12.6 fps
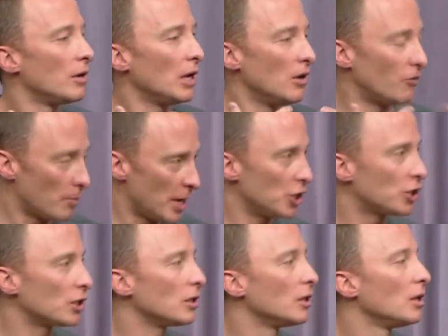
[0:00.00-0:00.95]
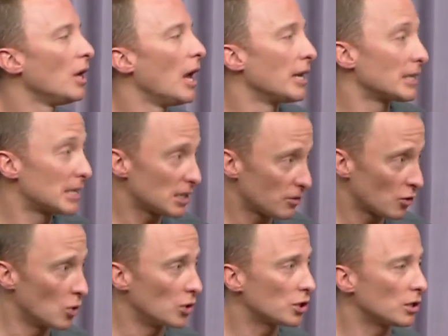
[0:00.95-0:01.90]
information and excessive
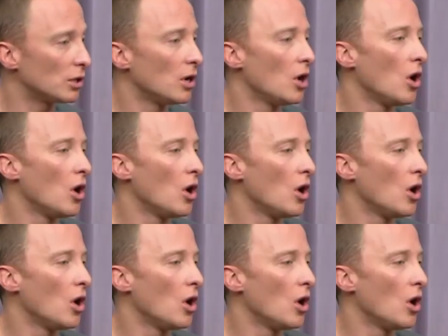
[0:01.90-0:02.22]
caution.